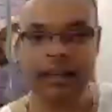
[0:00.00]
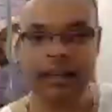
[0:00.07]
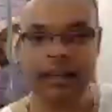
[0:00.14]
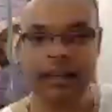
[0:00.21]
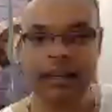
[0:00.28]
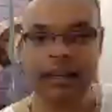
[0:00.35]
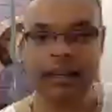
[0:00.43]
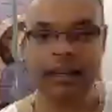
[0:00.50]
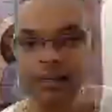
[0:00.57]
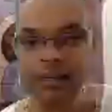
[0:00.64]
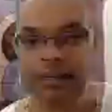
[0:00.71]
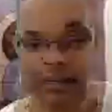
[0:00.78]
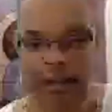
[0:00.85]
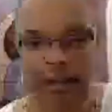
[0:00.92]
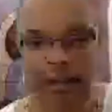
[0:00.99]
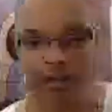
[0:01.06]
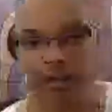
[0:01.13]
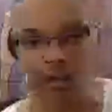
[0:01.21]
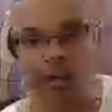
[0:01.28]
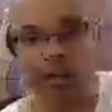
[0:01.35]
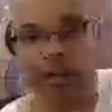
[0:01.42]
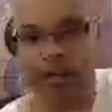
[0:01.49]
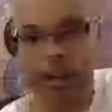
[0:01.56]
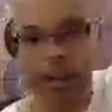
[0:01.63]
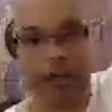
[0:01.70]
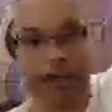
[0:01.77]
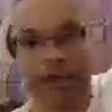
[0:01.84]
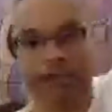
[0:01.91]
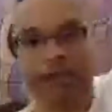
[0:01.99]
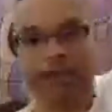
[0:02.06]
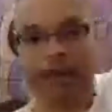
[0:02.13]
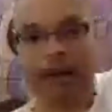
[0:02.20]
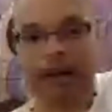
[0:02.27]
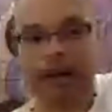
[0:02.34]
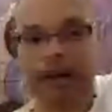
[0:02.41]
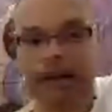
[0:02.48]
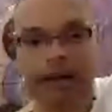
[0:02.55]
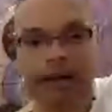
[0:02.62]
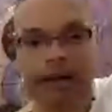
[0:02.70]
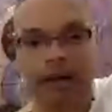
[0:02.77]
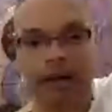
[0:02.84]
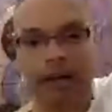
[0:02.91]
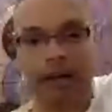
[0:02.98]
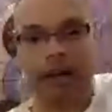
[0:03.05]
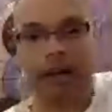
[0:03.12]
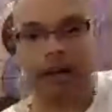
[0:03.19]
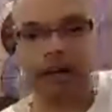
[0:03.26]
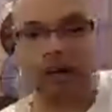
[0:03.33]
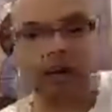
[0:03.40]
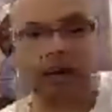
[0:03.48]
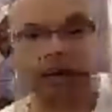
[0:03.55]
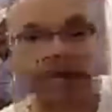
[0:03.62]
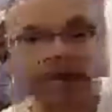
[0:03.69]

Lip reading: there's a time lag between the people up there in the